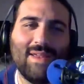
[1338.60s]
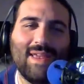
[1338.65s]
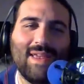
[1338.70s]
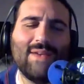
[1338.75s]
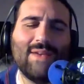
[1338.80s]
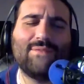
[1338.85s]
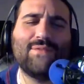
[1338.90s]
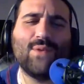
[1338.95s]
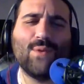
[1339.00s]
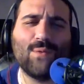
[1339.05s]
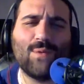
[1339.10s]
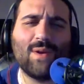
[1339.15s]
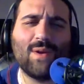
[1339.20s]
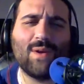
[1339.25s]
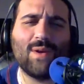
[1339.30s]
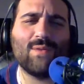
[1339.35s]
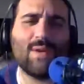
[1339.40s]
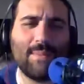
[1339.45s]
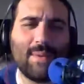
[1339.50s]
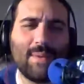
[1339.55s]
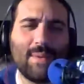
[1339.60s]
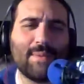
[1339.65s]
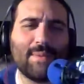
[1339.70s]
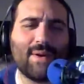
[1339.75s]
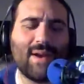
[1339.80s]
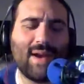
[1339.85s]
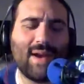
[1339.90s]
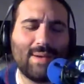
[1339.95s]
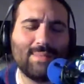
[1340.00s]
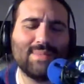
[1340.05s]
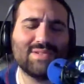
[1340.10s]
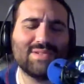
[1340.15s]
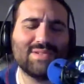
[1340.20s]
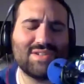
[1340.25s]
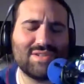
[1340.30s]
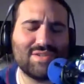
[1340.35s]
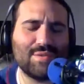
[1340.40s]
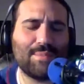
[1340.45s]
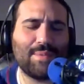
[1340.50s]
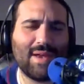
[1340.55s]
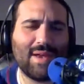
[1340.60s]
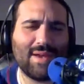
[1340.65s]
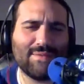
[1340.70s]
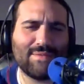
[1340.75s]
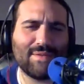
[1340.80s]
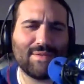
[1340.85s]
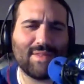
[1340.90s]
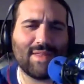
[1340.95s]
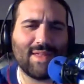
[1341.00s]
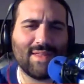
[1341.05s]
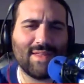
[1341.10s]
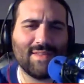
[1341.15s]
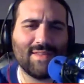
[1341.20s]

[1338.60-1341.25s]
If you can remember, how much did you pay for that?